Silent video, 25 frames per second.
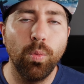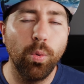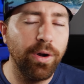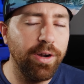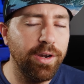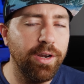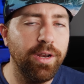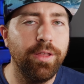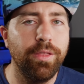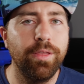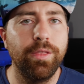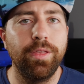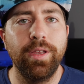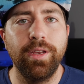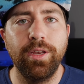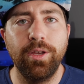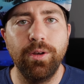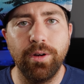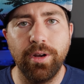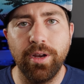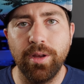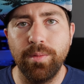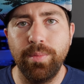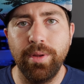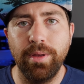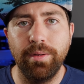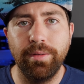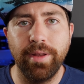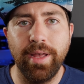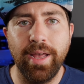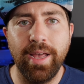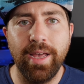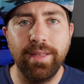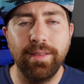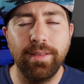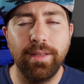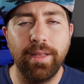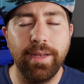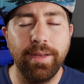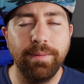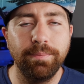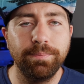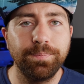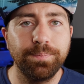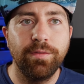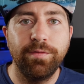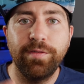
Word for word: where you didn't think you were gonna be able to add light.